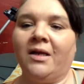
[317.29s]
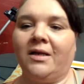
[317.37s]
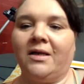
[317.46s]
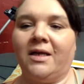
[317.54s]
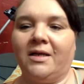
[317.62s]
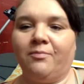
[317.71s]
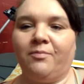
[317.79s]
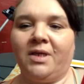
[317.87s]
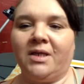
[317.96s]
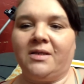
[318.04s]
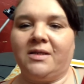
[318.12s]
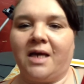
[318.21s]
let
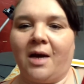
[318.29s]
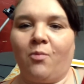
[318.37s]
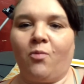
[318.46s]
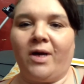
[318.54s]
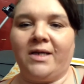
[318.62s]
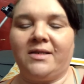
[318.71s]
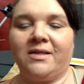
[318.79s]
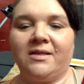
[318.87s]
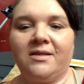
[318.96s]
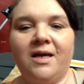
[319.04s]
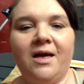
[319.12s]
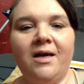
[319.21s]
me stop
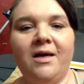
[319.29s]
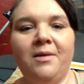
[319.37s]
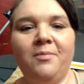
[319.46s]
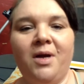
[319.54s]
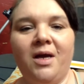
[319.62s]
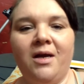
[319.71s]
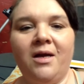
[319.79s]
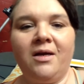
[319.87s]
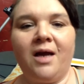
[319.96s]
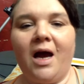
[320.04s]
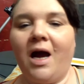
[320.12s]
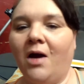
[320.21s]
wasting time
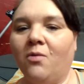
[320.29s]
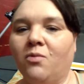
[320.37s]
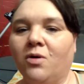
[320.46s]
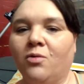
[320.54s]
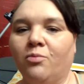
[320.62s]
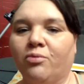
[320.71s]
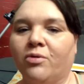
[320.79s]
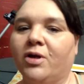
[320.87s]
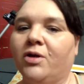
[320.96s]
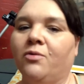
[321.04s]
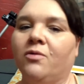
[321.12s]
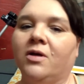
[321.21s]
and I will
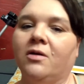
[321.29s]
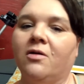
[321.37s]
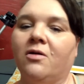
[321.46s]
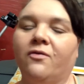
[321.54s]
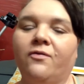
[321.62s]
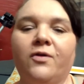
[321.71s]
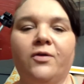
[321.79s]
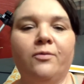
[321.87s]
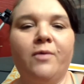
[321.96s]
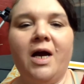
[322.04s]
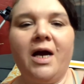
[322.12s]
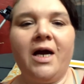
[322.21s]
bring you along for the
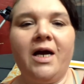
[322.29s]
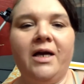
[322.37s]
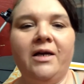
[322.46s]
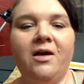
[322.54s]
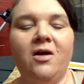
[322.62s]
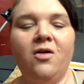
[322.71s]
ride